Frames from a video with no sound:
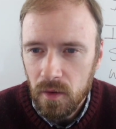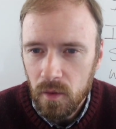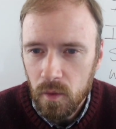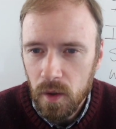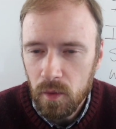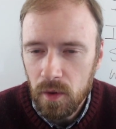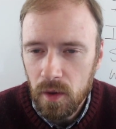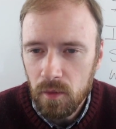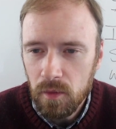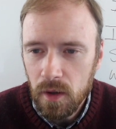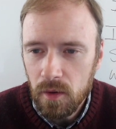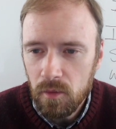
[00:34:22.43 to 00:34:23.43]

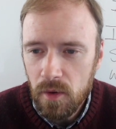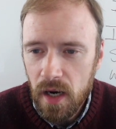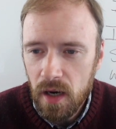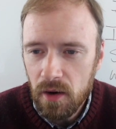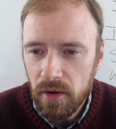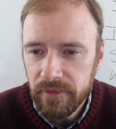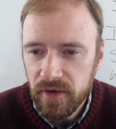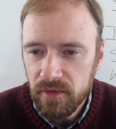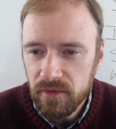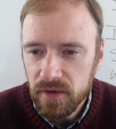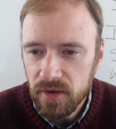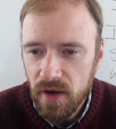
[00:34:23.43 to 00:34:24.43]
Wow, I've
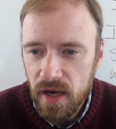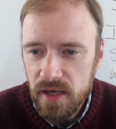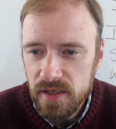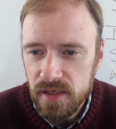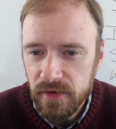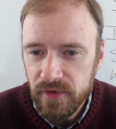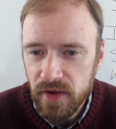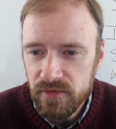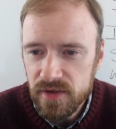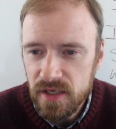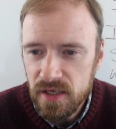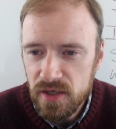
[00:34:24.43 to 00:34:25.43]
never
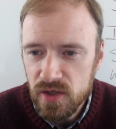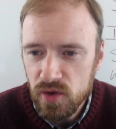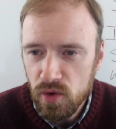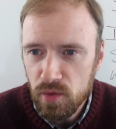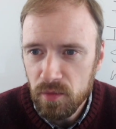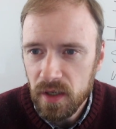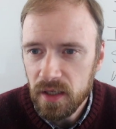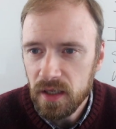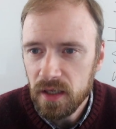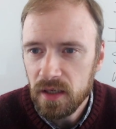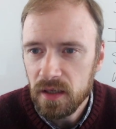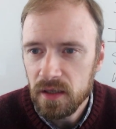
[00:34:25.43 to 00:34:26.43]
seen so many